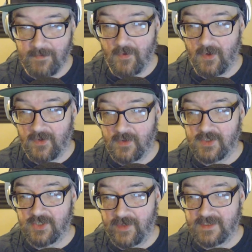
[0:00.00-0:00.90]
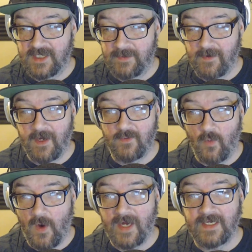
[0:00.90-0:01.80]
pulling those strings. Keep
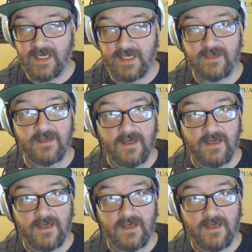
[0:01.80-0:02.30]
unwinding.